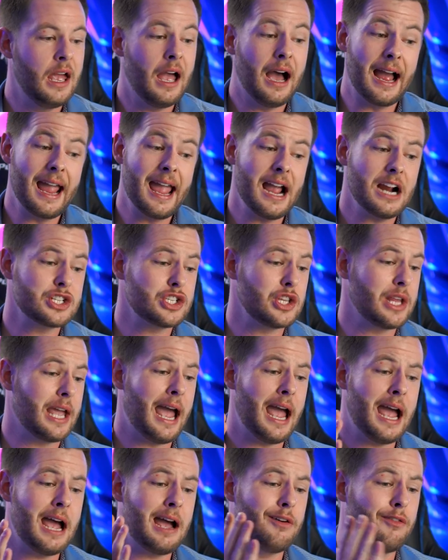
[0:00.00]
I actually
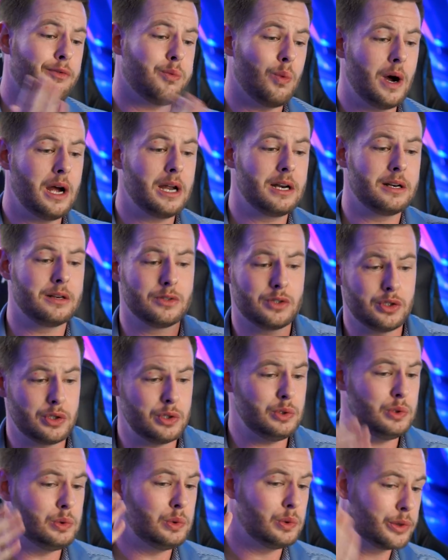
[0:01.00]
have
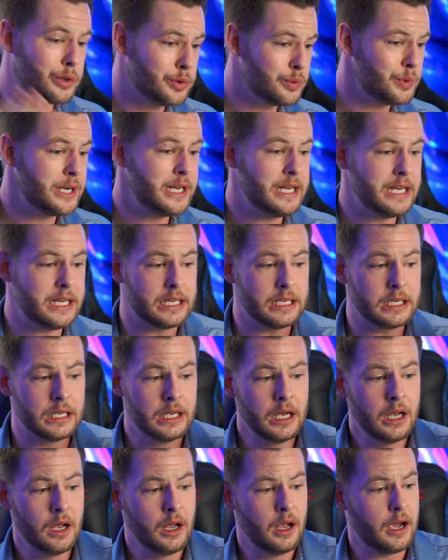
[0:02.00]
three
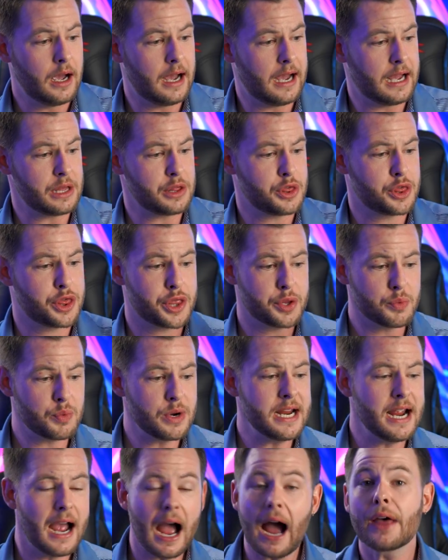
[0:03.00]

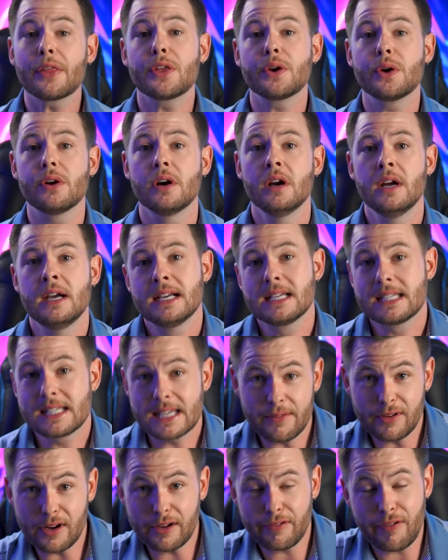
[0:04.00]
other
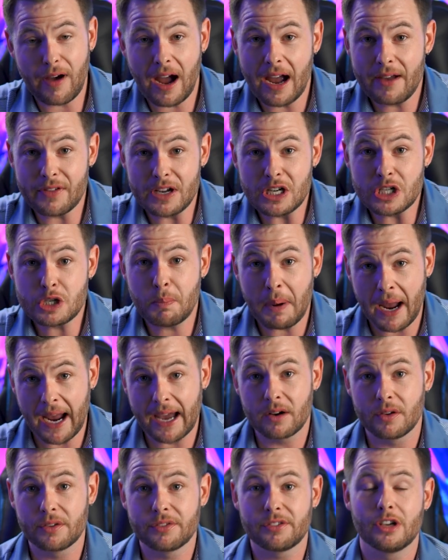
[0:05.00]
75-inch
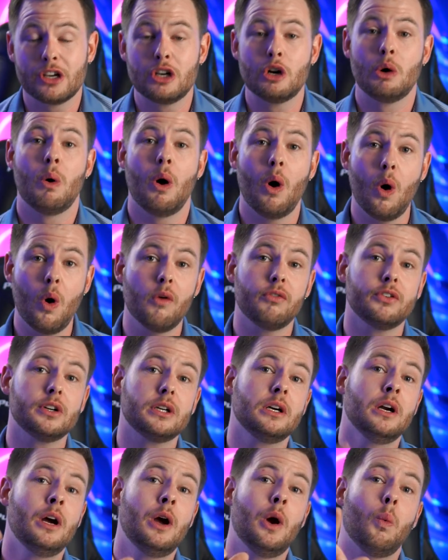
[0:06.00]
panels to go
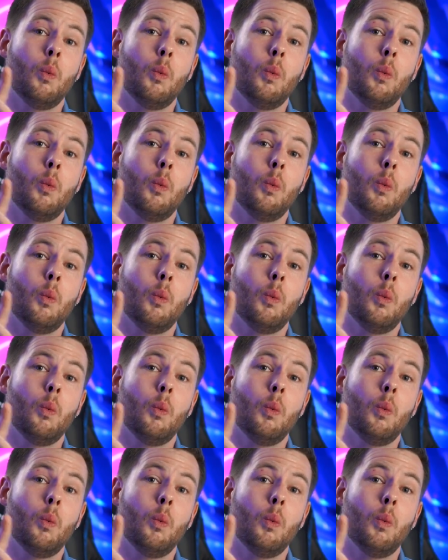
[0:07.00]
over,